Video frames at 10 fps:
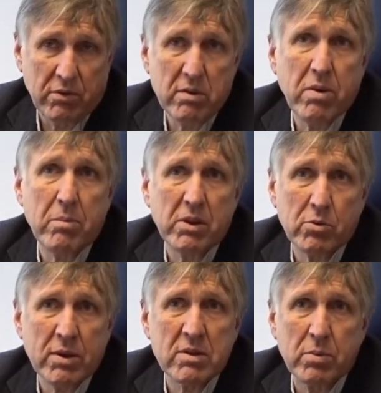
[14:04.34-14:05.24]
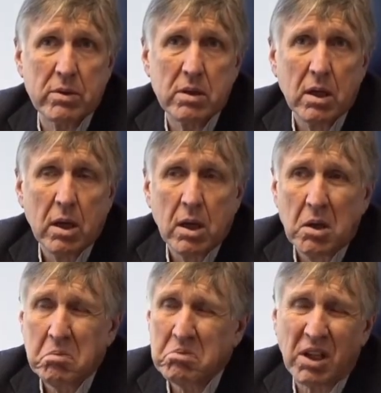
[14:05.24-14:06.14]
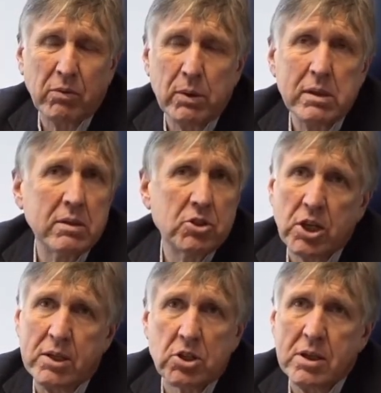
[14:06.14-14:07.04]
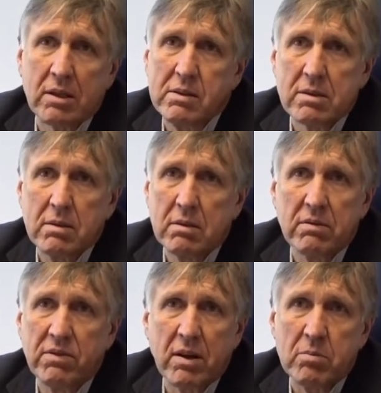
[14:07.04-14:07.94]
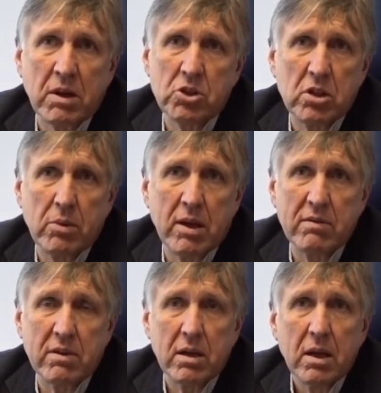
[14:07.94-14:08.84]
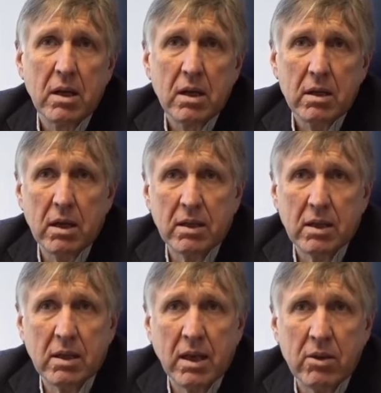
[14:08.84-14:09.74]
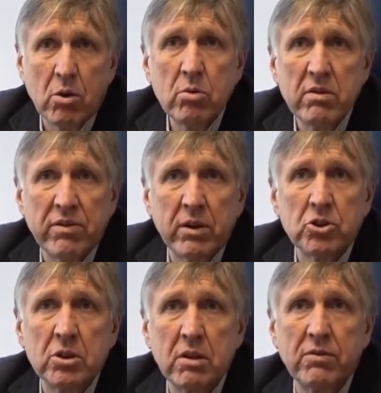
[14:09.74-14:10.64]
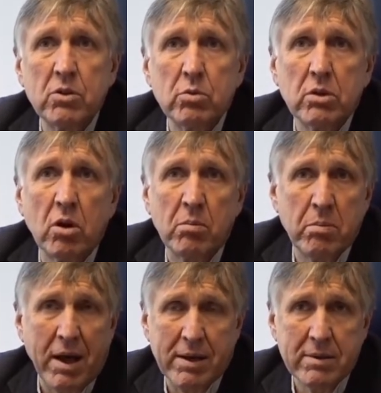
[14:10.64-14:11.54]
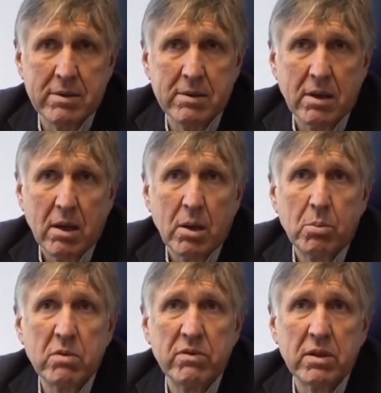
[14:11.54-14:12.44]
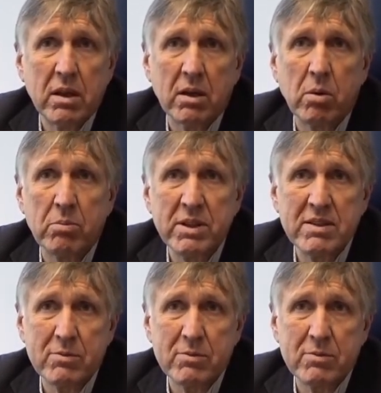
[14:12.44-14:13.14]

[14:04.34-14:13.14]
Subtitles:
free public transport, that will change not very much in the behavior. It can only function if you do it combined with a complete